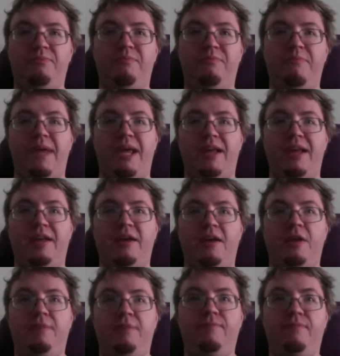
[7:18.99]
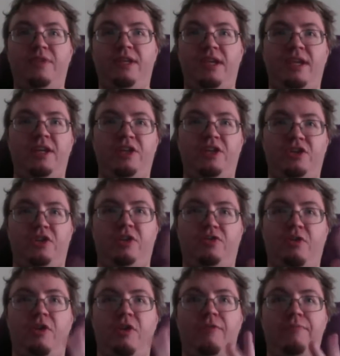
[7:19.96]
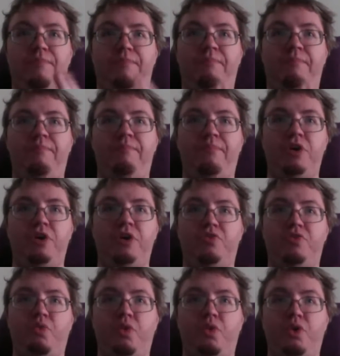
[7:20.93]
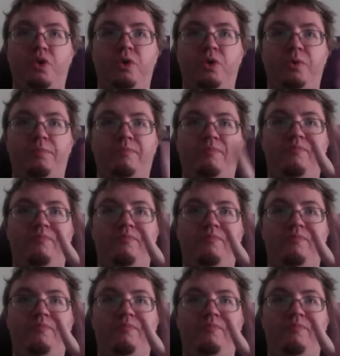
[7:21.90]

made a eat the twelve books were